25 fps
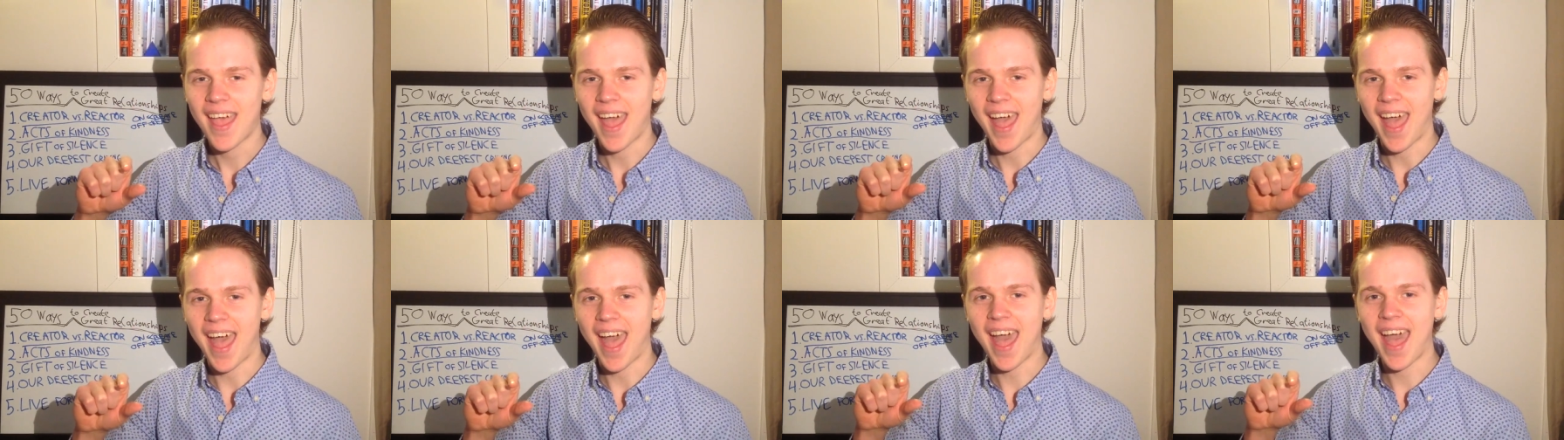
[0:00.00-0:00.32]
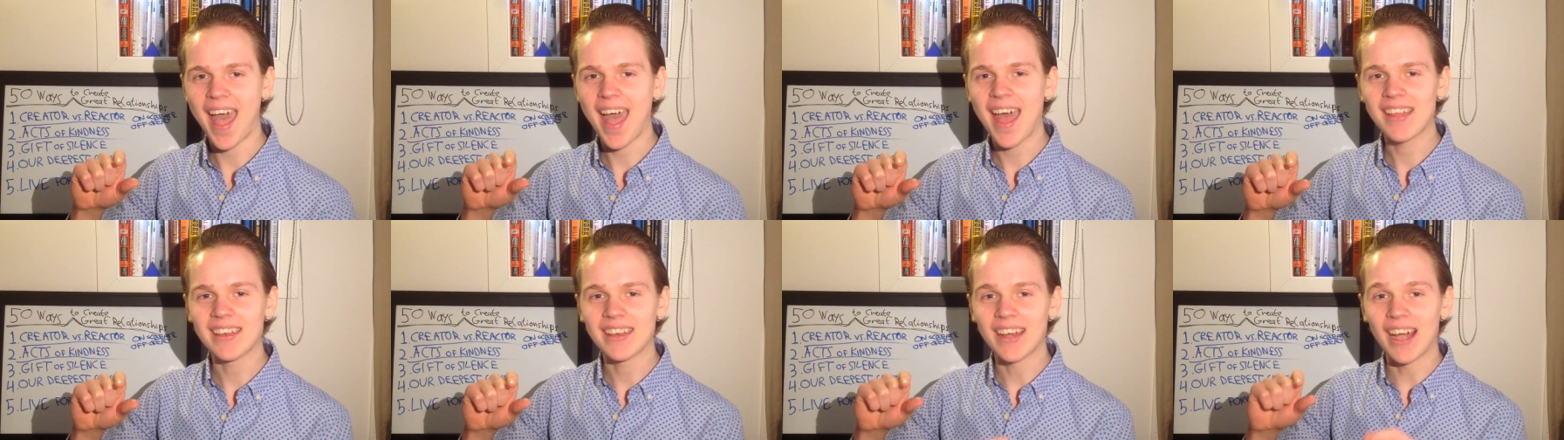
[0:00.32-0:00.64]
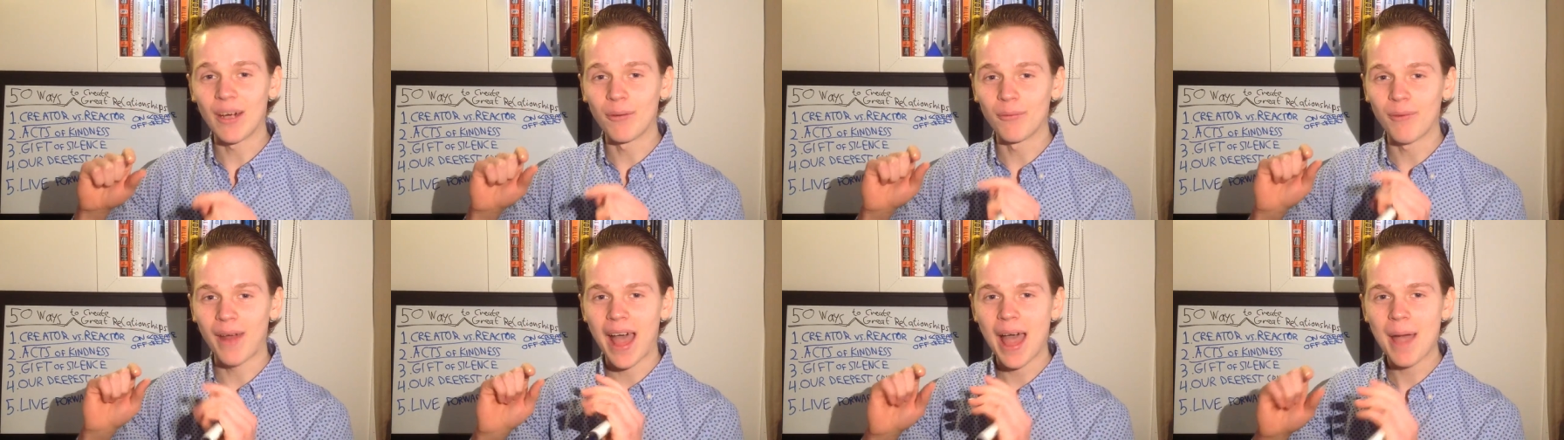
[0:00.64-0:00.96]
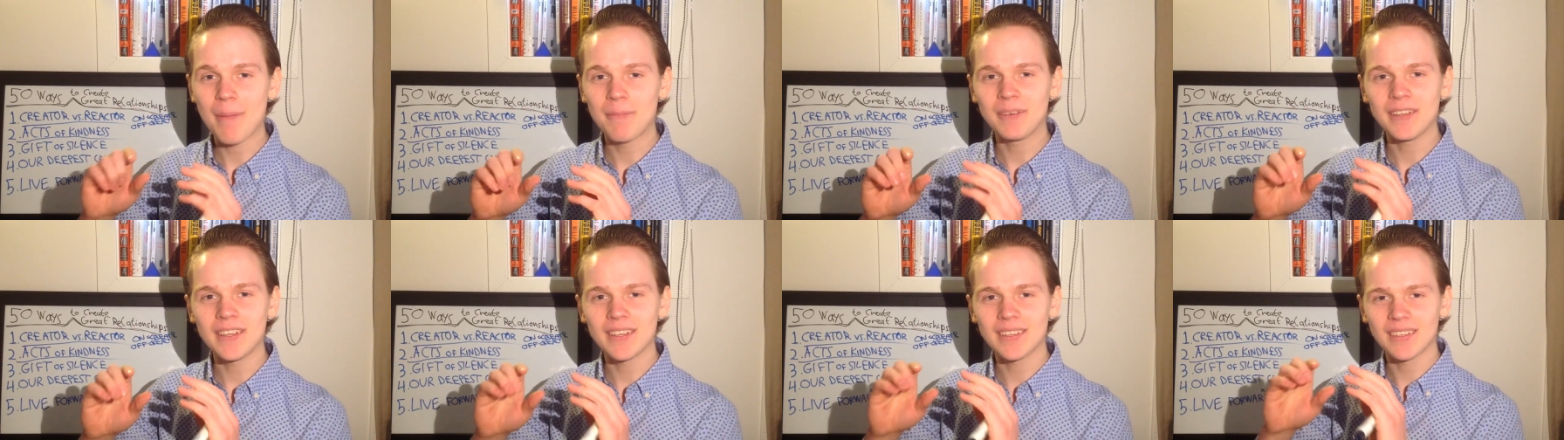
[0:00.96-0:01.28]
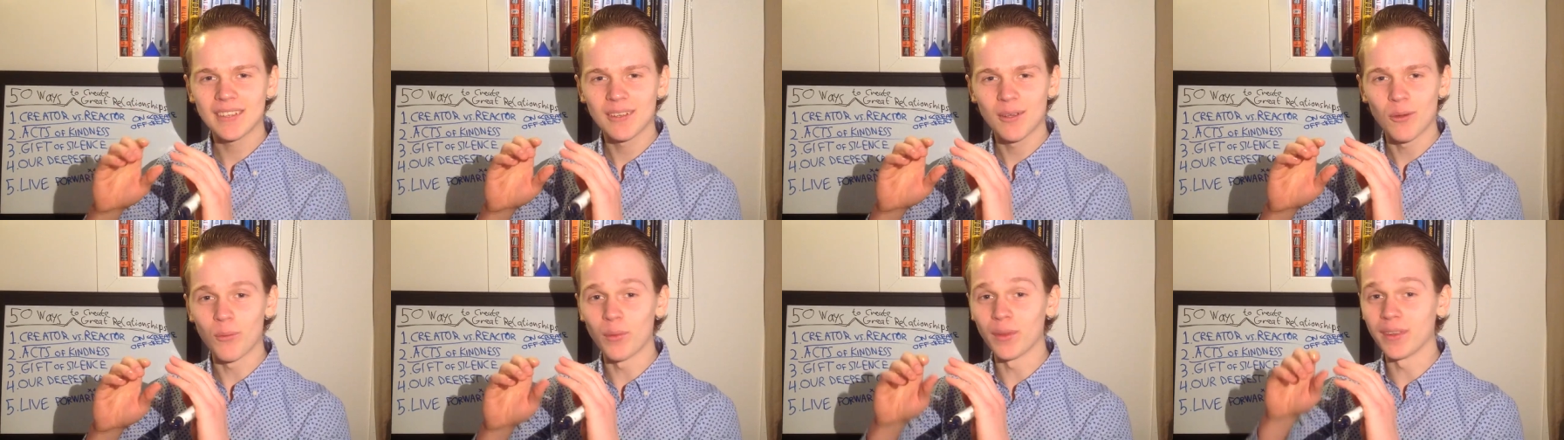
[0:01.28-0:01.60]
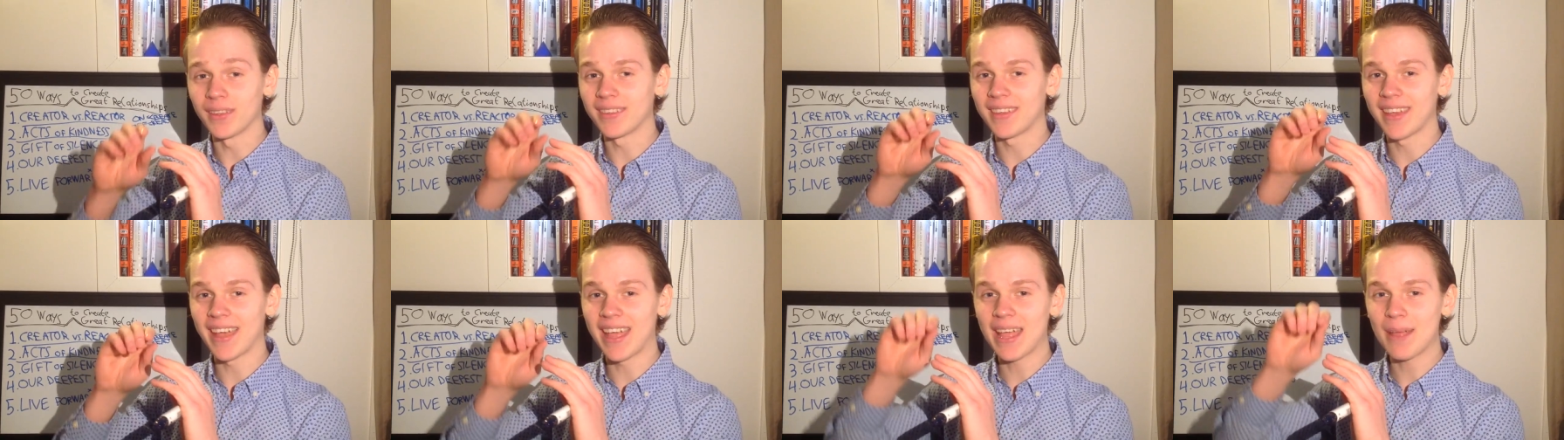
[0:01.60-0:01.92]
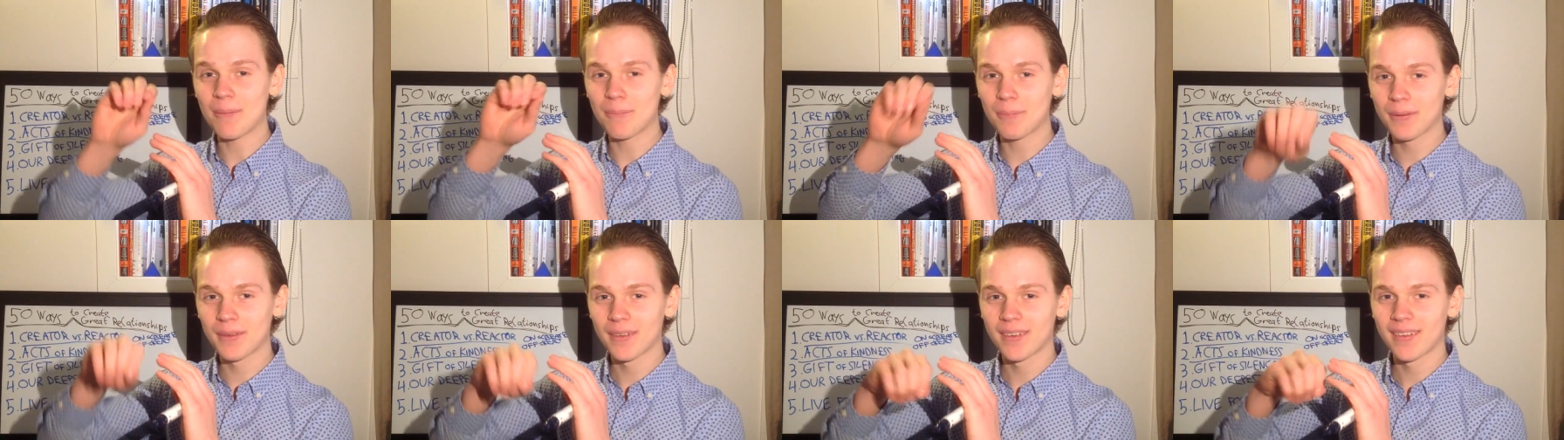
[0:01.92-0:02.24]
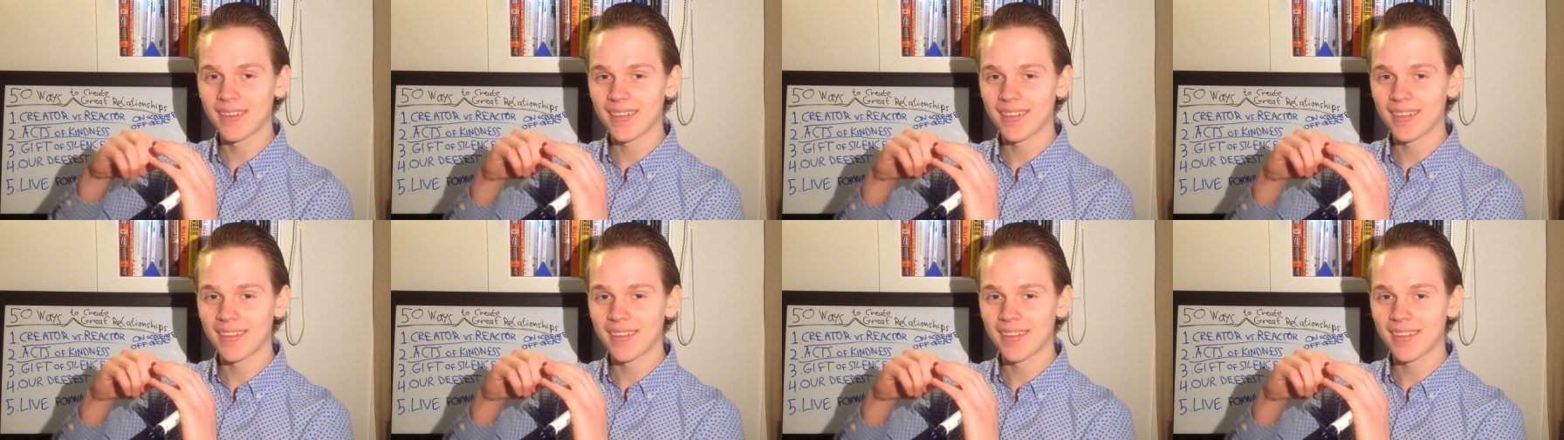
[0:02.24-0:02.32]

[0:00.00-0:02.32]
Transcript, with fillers: and I wrapped it with tape